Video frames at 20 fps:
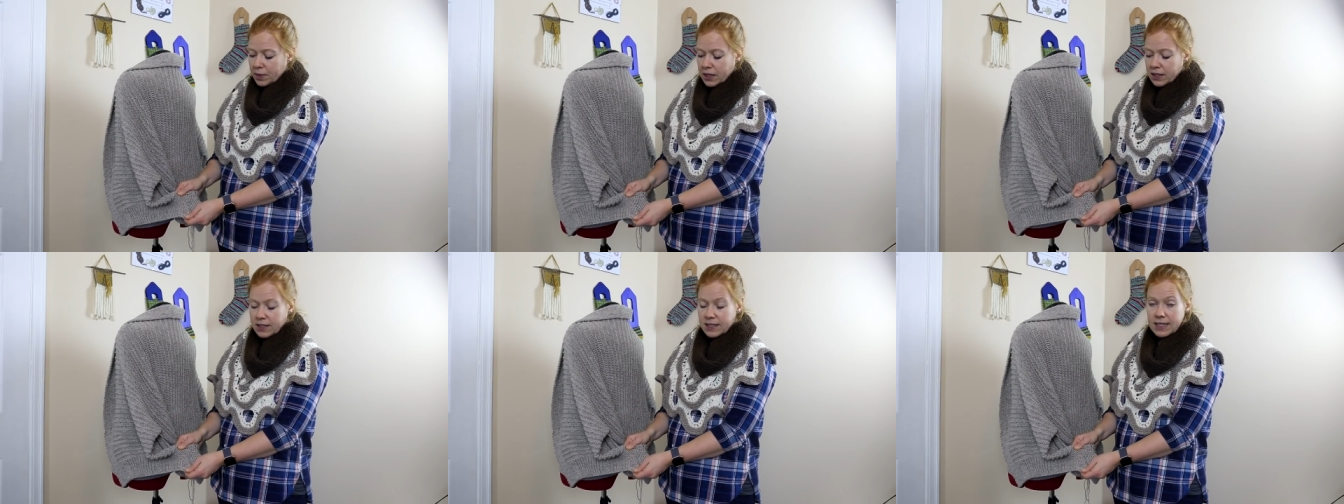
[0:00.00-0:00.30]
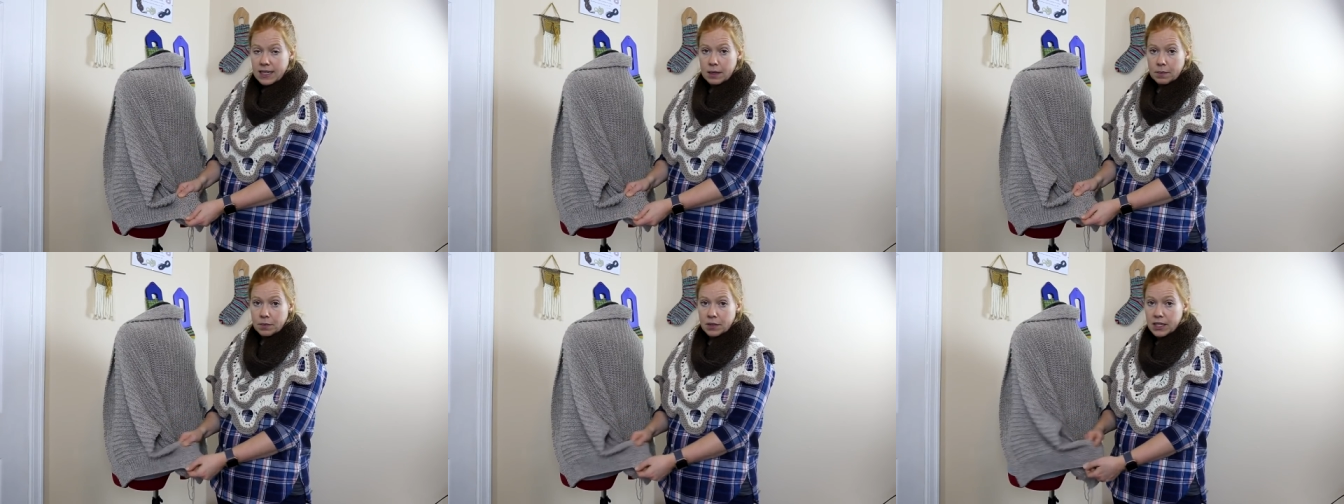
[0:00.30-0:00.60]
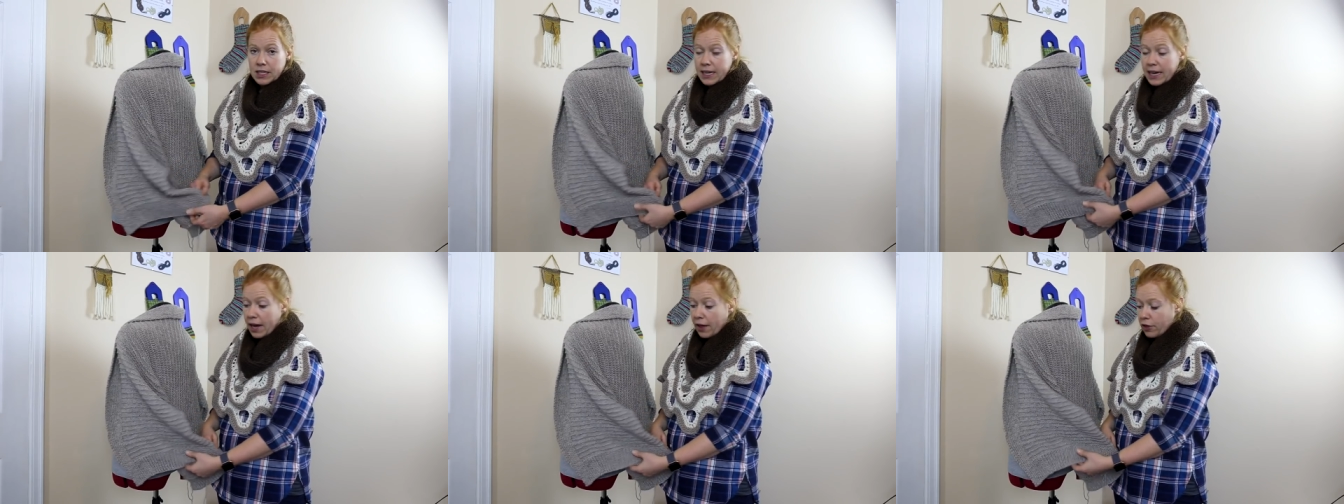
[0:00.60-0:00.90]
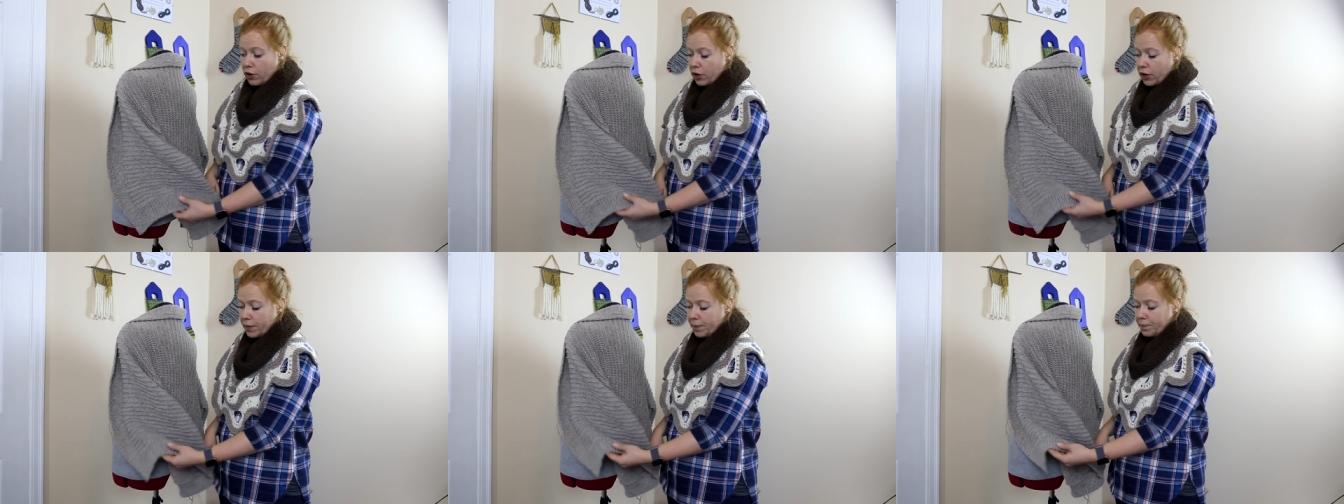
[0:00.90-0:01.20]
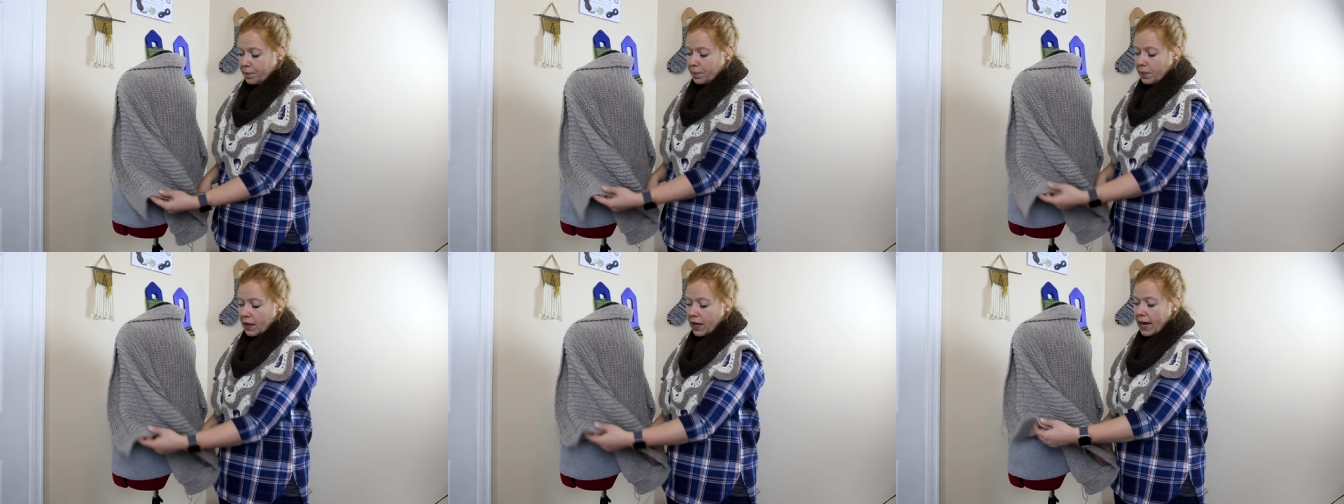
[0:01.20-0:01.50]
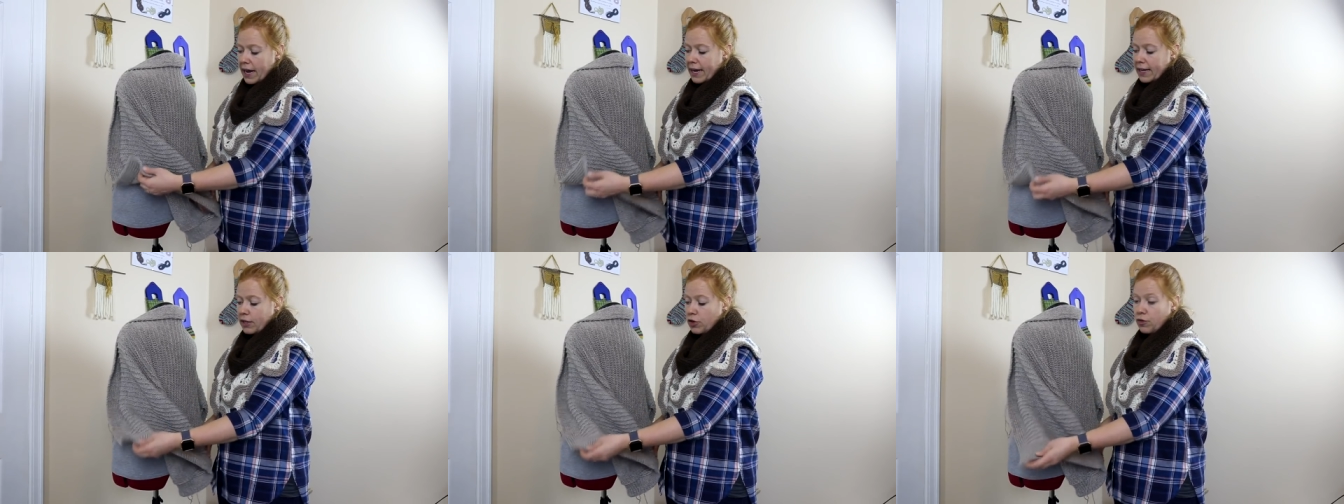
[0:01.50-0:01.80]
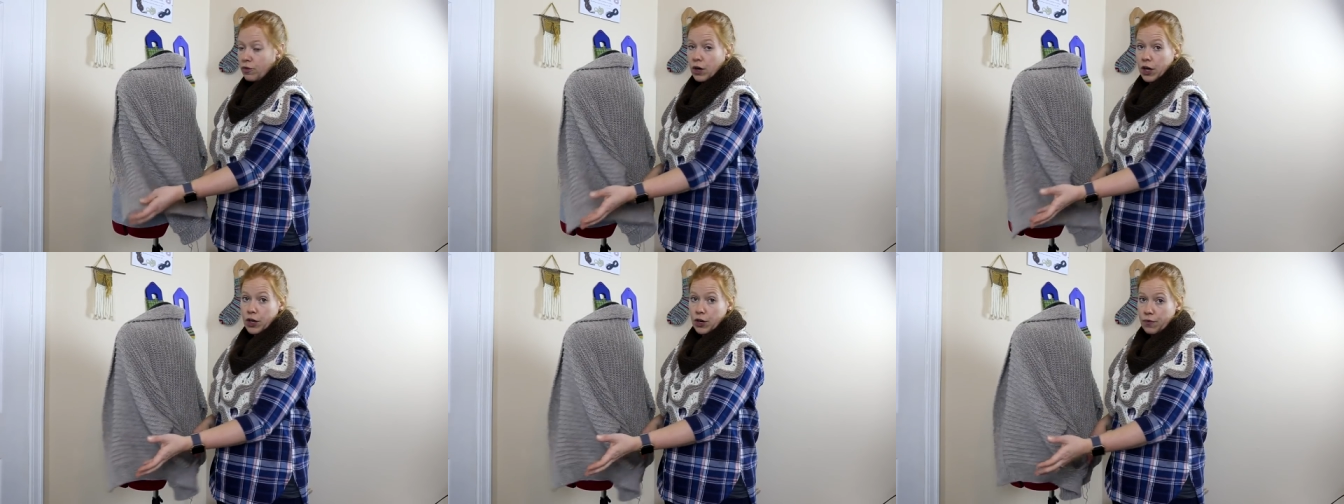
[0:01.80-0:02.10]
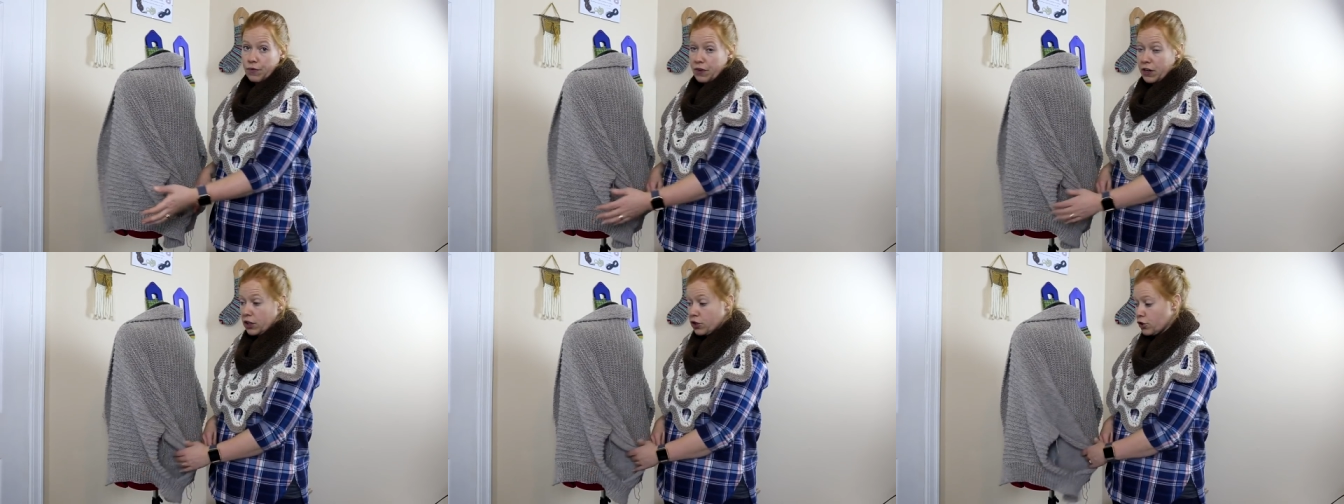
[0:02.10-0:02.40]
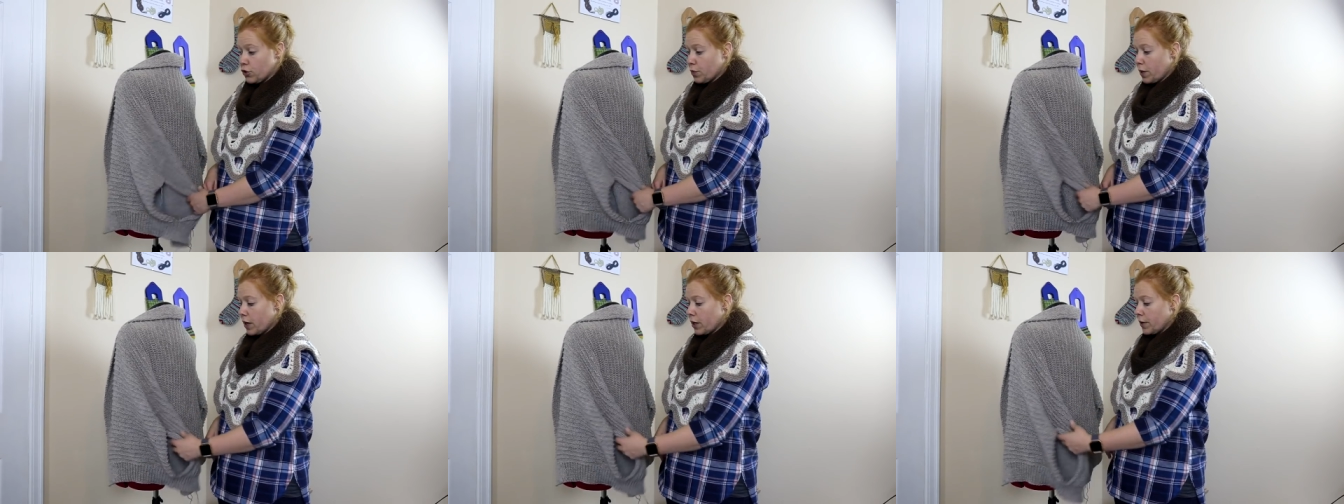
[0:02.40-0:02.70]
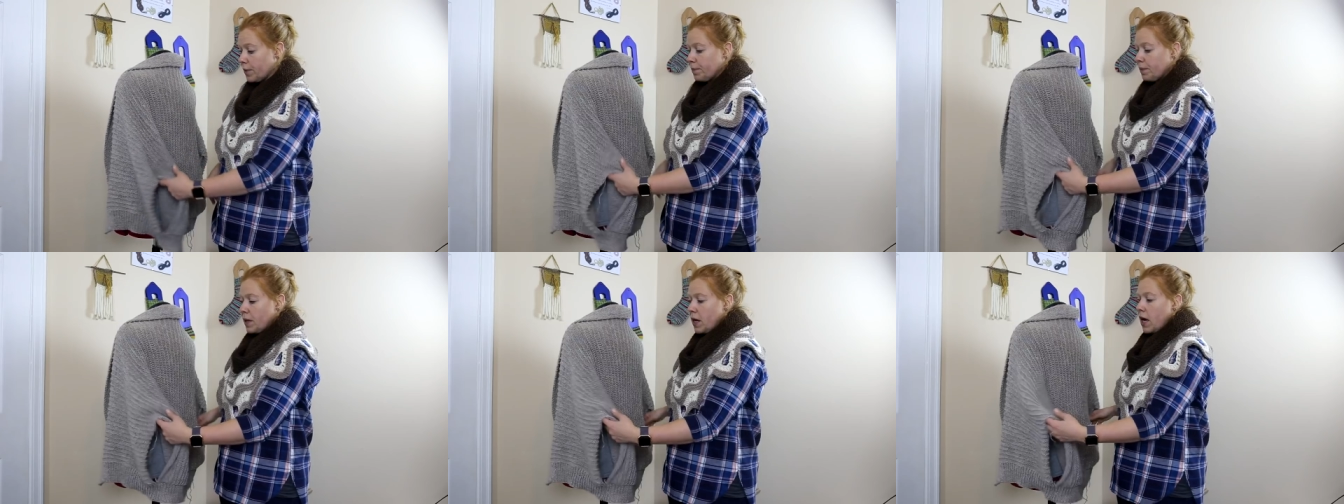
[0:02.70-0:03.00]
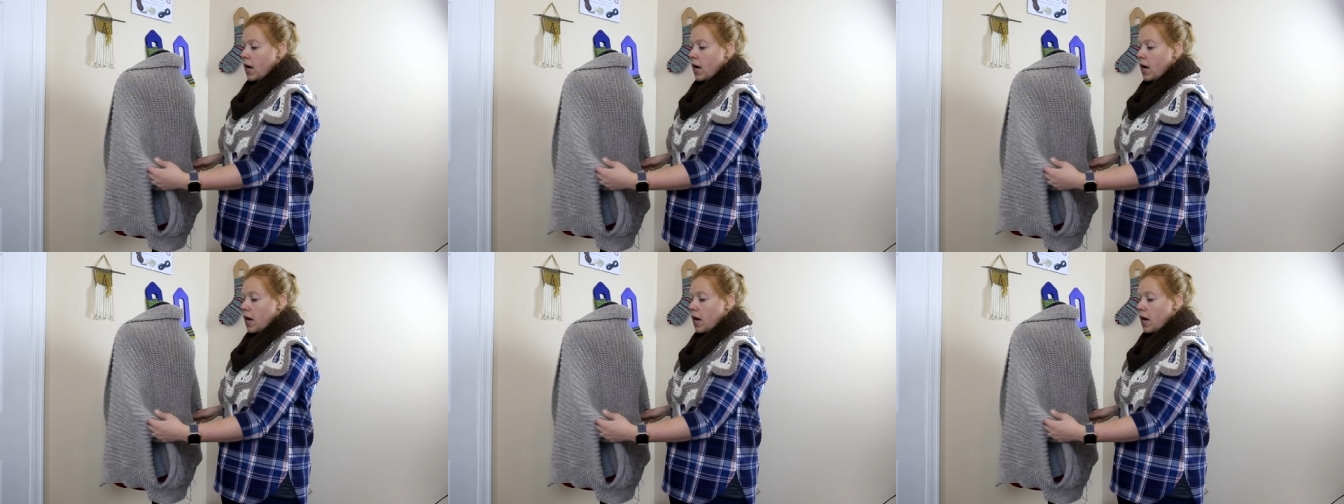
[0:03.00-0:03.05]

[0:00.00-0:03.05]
seam together, and you've got your finished sweater.